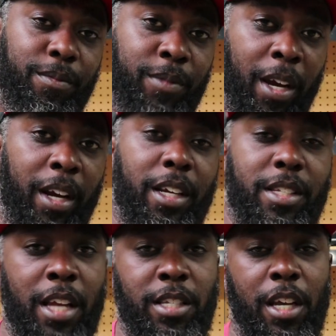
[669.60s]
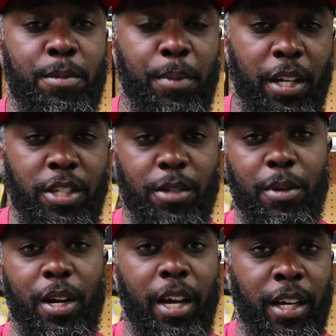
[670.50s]
there it is, that's the explanation
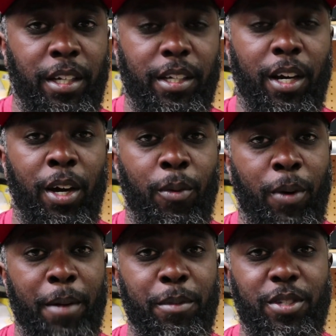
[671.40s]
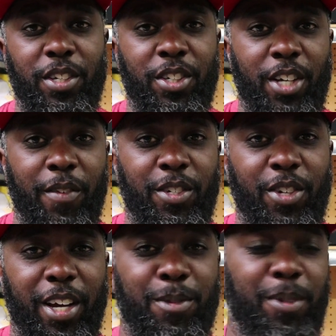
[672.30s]
behind why I'm using a Chevy
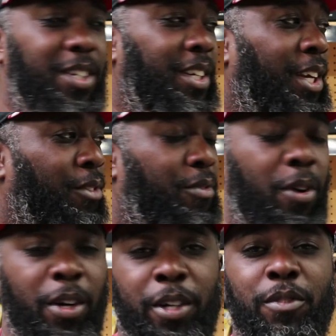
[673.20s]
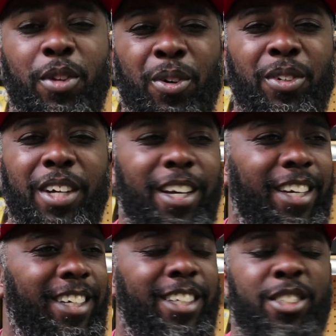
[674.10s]
transmission in a Ford, even though
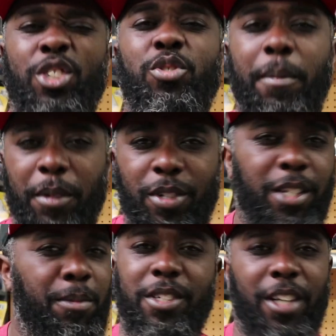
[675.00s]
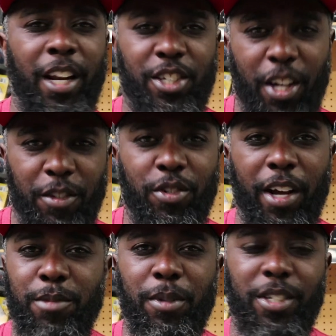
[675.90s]
it's a Tremec transmission, not a Chevy
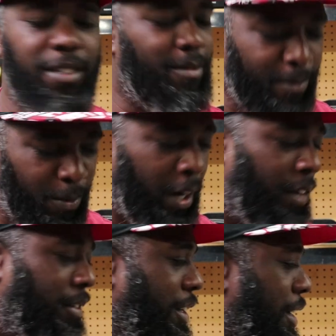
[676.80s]
transmission, whatever.